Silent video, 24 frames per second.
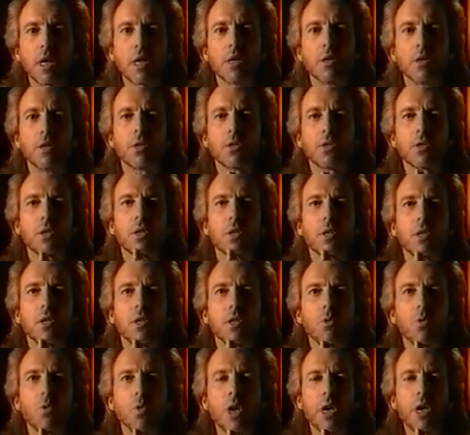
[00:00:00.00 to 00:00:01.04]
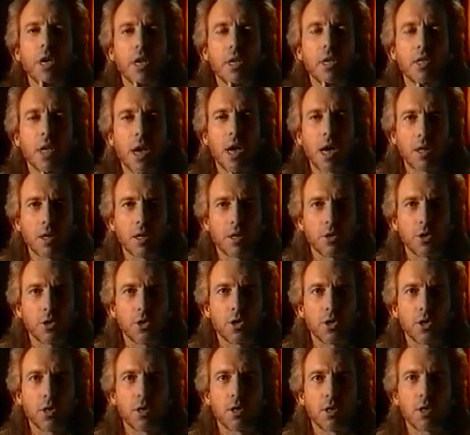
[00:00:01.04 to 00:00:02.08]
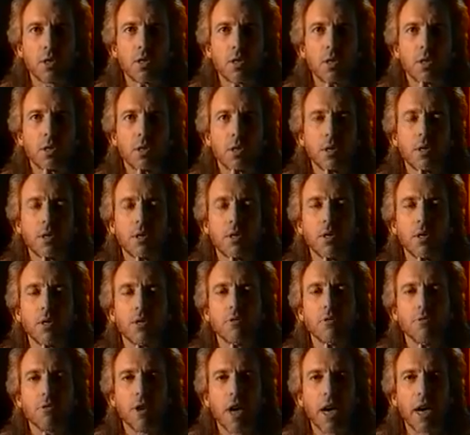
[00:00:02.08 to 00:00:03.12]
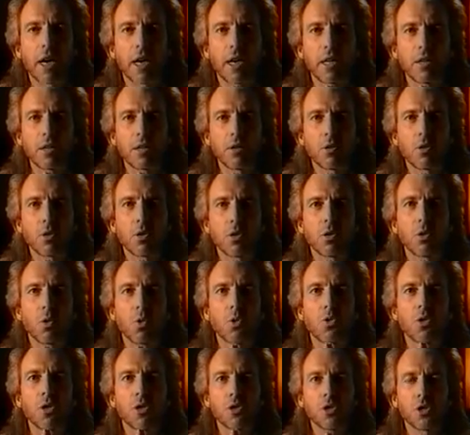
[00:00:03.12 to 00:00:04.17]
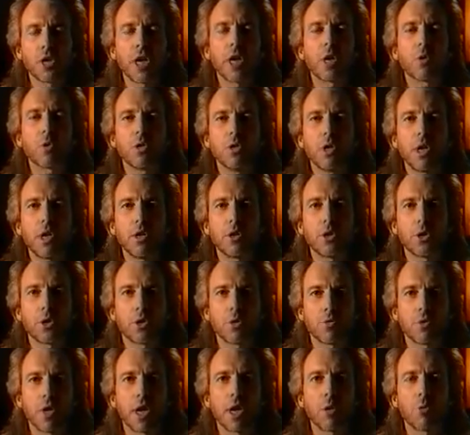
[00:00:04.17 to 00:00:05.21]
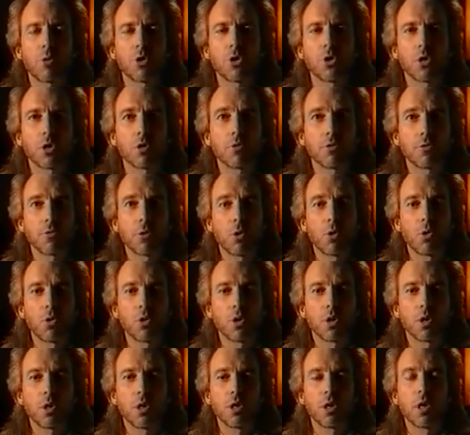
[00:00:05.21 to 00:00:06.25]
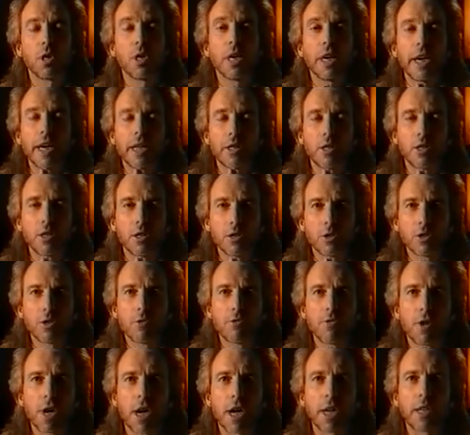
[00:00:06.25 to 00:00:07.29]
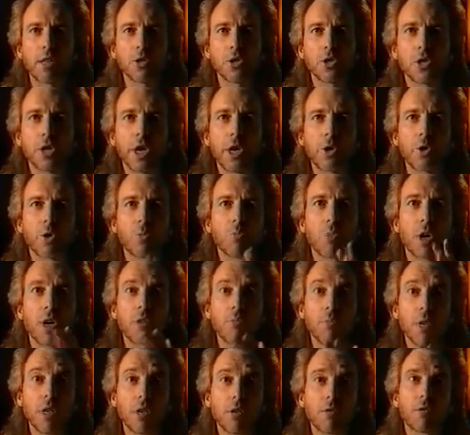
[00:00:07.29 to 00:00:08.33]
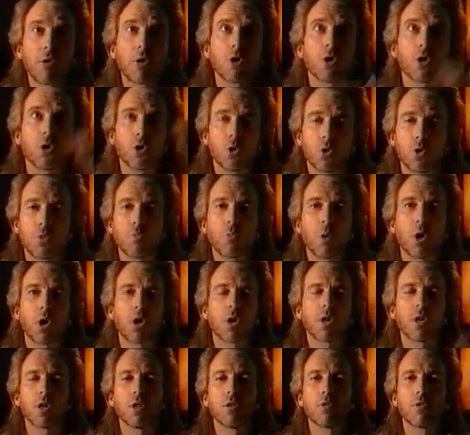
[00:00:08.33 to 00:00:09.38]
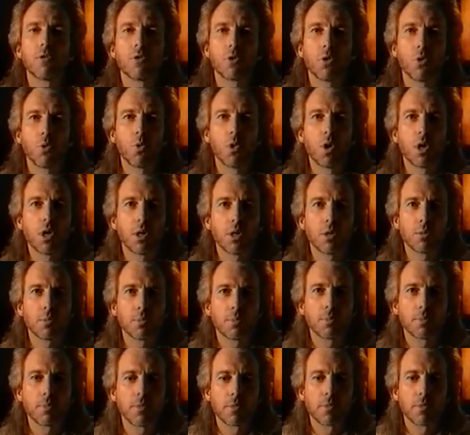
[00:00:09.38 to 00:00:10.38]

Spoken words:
is that we acknowledge the divine or the sacred nature of that which is unfolded, and it is divine and sacred by being virtue of part of the one.